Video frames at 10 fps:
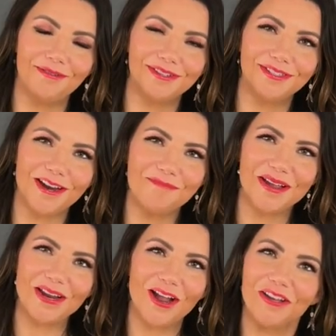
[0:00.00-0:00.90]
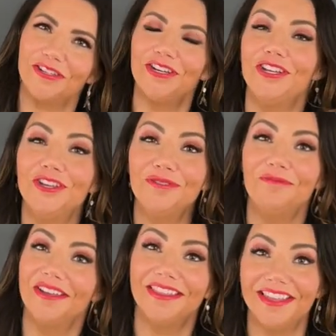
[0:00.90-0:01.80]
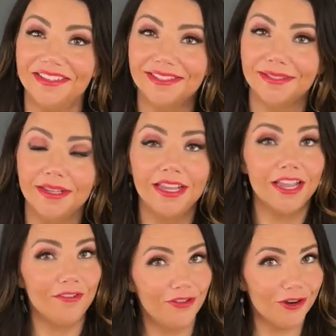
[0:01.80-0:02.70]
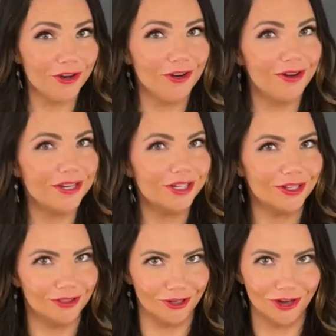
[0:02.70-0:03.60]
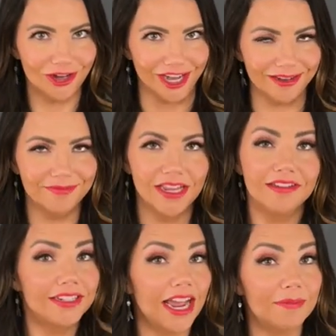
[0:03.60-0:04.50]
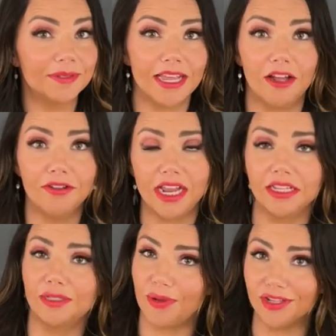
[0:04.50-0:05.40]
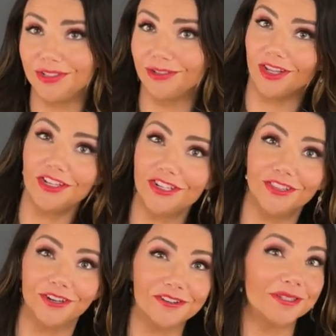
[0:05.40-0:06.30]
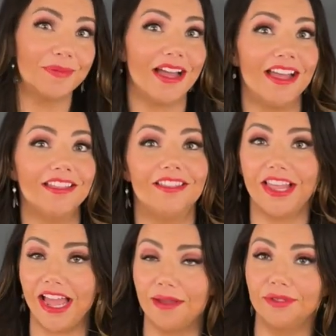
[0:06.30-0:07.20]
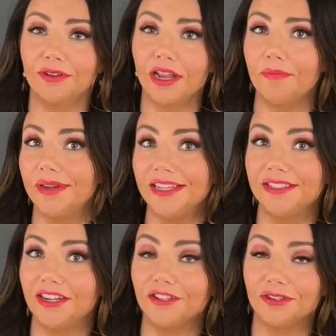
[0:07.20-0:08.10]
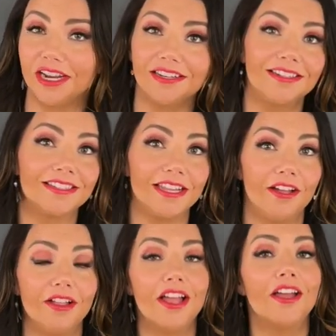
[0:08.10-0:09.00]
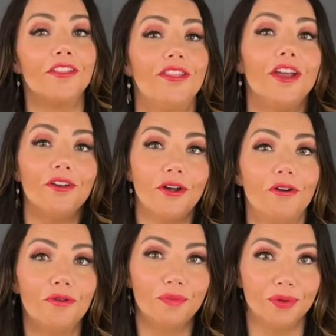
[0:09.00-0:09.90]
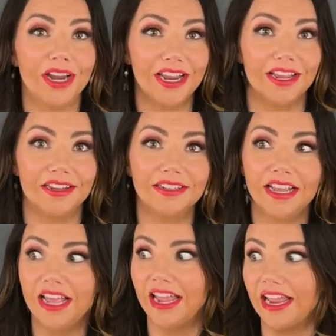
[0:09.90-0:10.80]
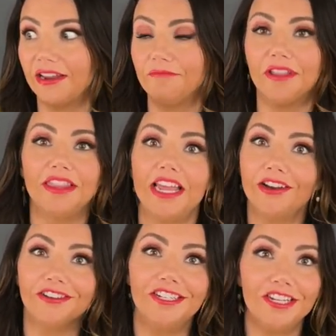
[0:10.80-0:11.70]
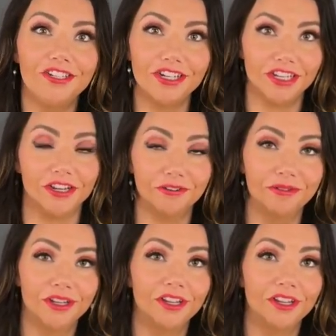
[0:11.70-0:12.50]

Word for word: I'll start by cautioning you with this. If your current learning taps out at sponsored lunch and learns by the labs or companies that are trying to sell their own brand and what they are teaching you,